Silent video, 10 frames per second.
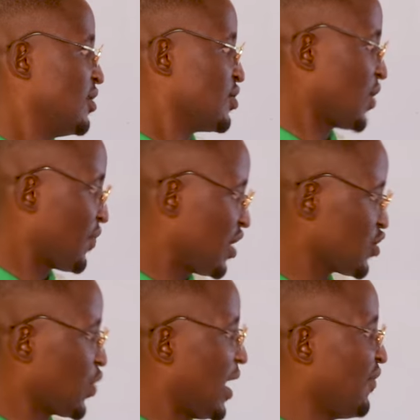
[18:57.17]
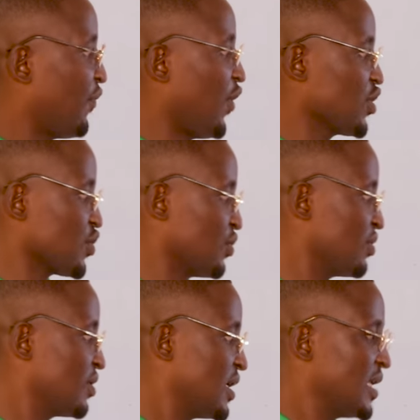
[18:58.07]
So of course we have
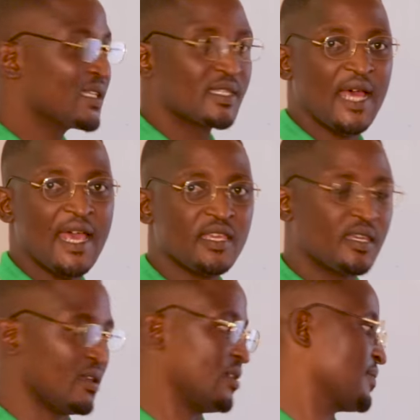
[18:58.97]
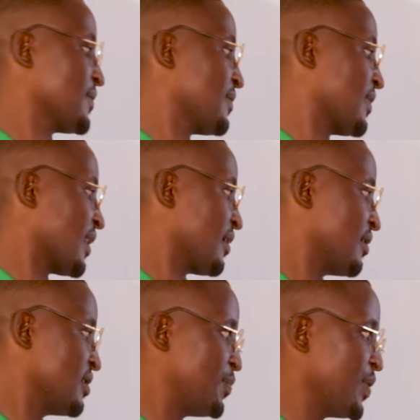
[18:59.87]
photo, psyche,
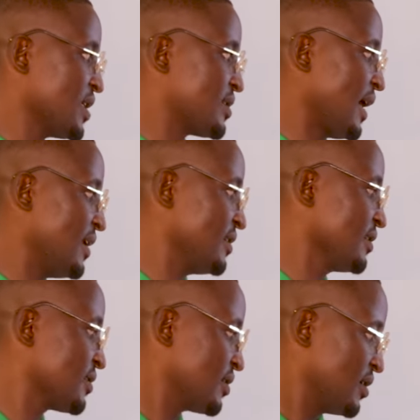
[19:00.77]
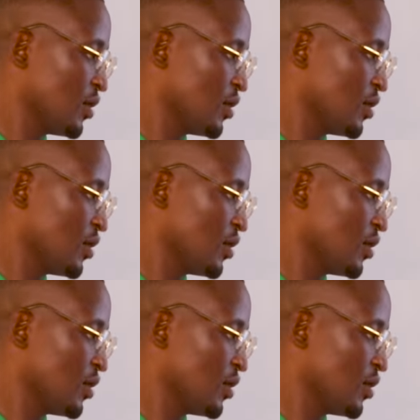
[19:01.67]
the P is silent,